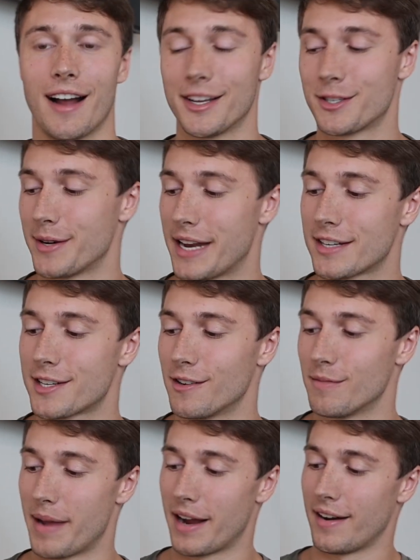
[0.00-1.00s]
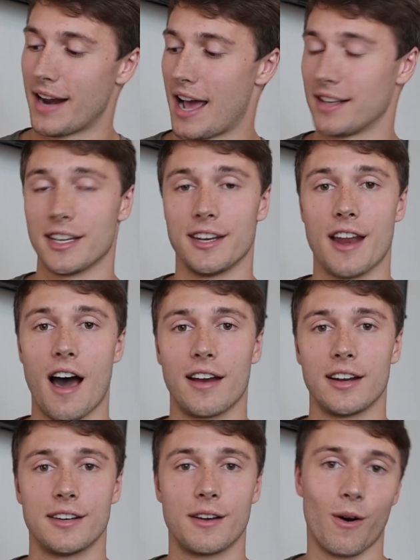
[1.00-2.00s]
a traditional Baren has a
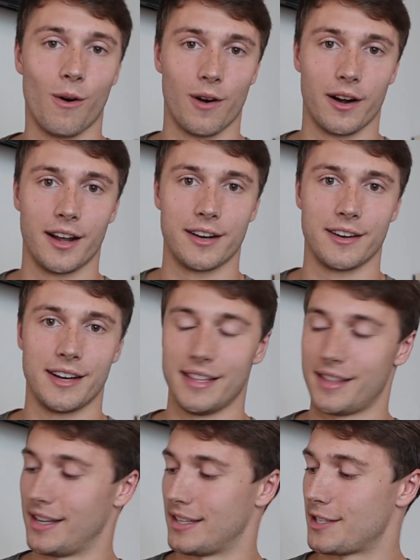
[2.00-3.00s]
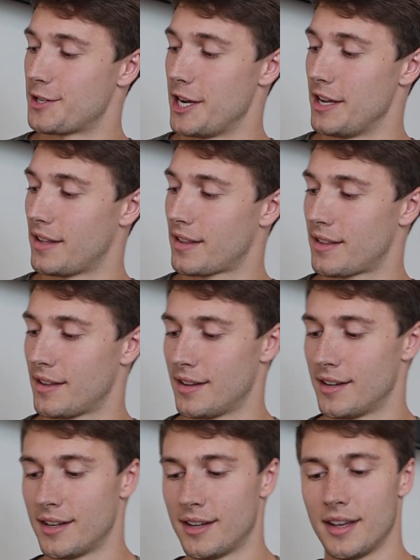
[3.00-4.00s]
knotted cord underneath this sheath.
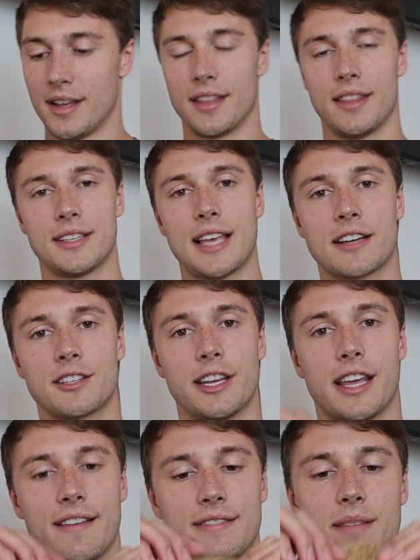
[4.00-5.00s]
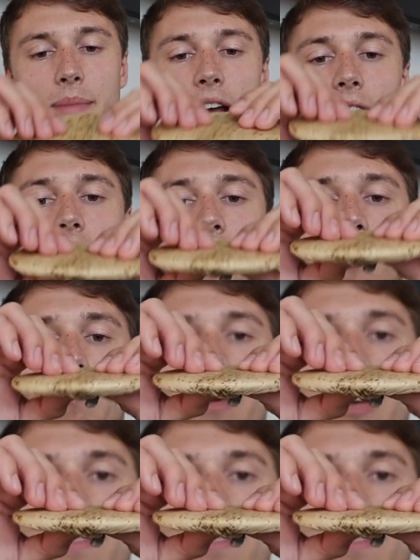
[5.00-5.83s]
This actually gives the Baren a little bit